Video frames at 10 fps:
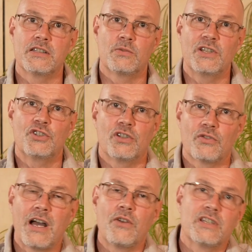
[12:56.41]
switched
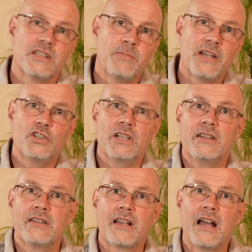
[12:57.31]
around, especially
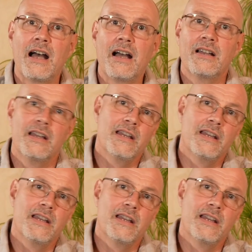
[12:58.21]
in the car.